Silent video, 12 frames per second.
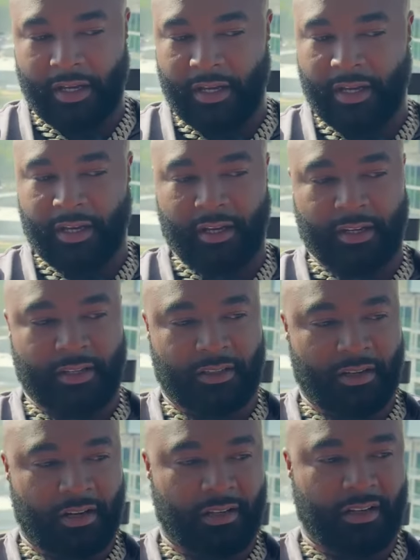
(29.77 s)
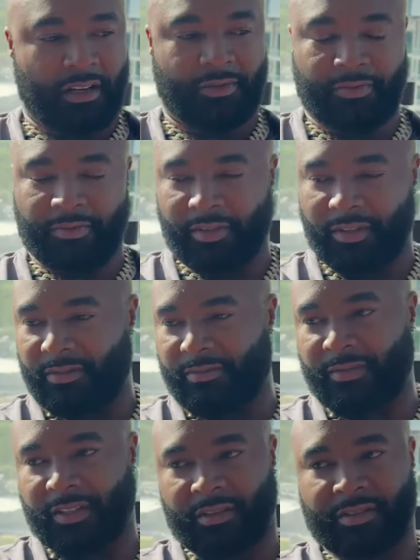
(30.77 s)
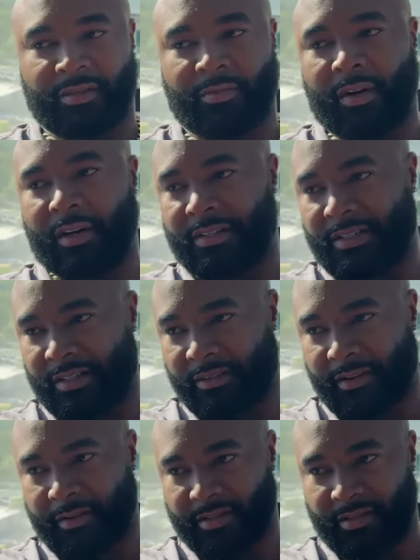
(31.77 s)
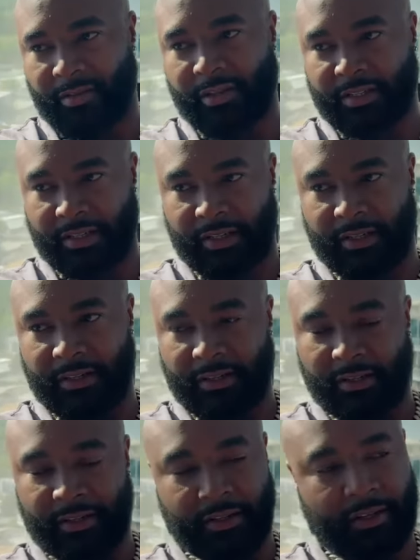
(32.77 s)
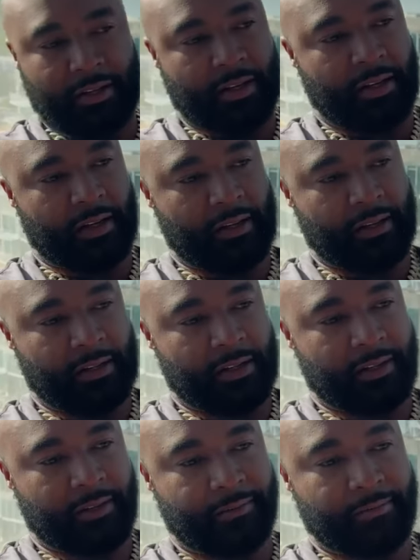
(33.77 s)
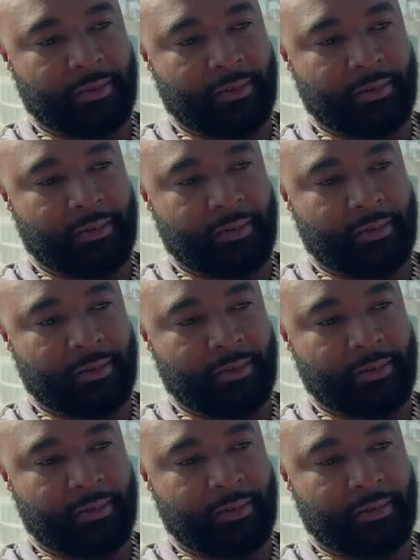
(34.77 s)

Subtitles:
And it started off with, you know, small stuff I was noticing, and